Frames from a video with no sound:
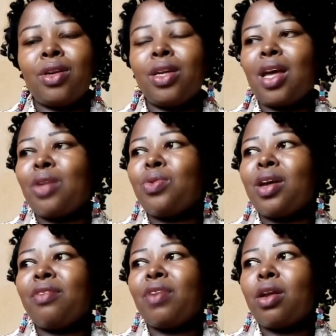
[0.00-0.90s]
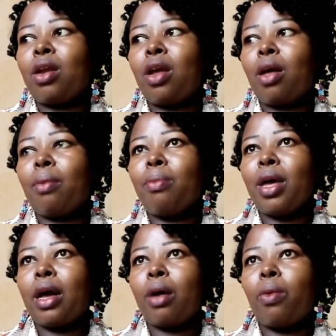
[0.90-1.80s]
Yeah, you can even
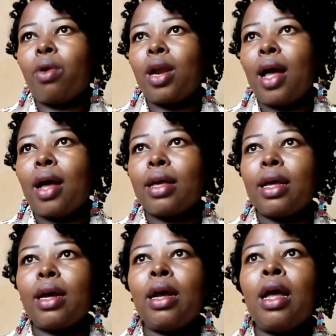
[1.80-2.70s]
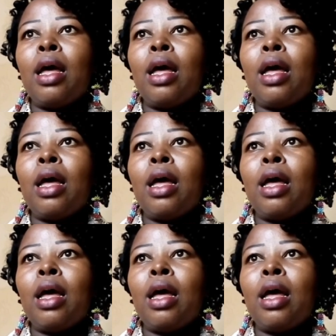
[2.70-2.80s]
make a wall hanging